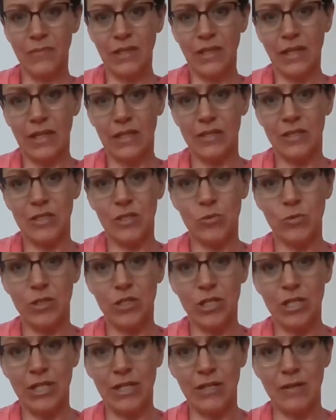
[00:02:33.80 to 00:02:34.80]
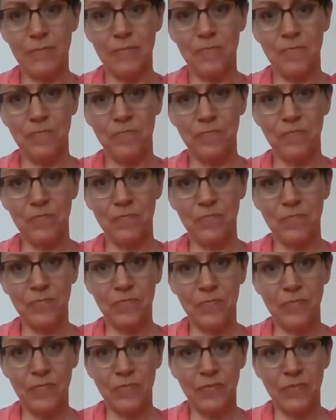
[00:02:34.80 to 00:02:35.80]
And switching
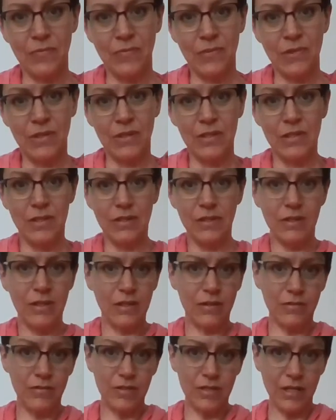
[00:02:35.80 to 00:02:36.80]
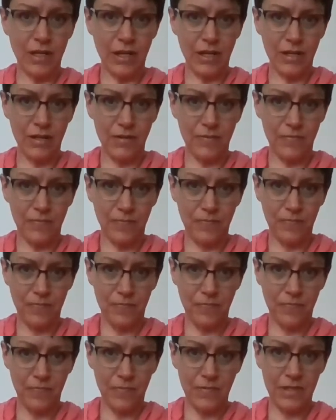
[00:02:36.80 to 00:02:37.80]
to the other side,
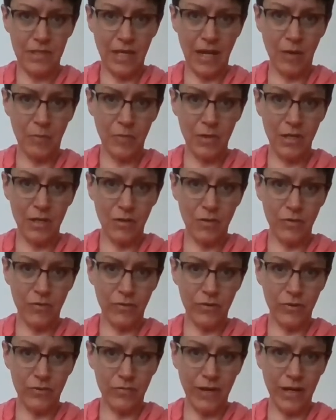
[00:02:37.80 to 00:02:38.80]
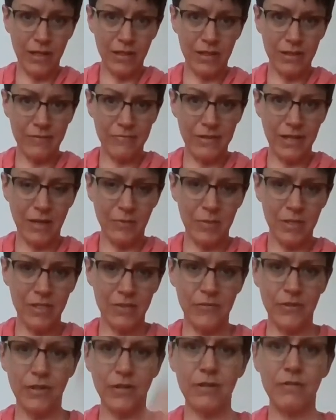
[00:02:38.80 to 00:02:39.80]
tapping over the right and left
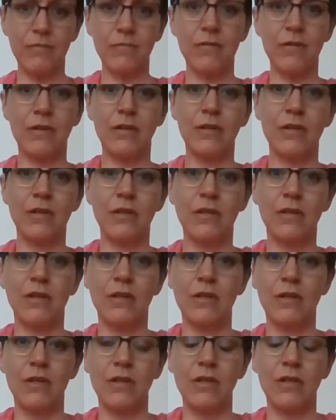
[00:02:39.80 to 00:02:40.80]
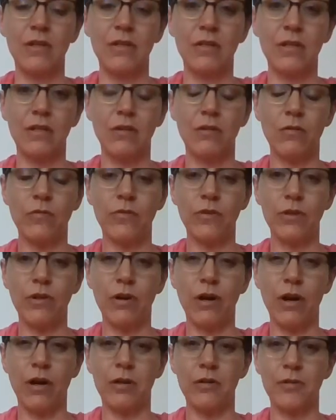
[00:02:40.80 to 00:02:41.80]
hemisphere, and then over your
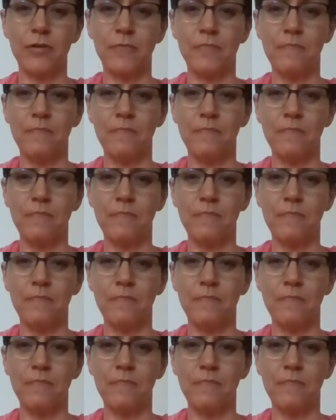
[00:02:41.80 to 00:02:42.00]
heart.